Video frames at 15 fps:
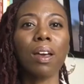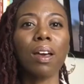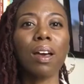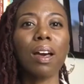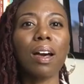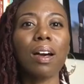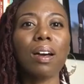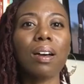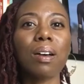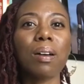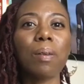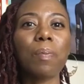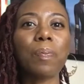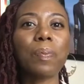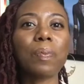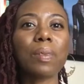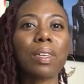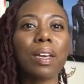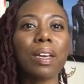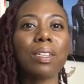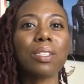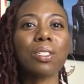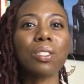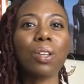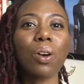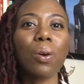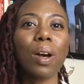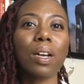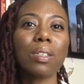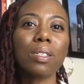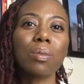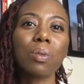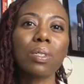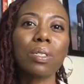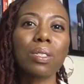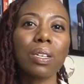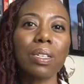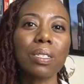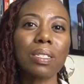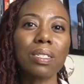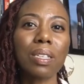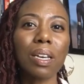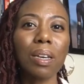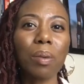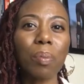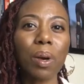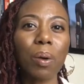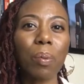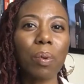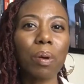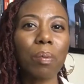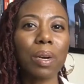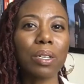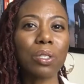And so I just want to talk today about what my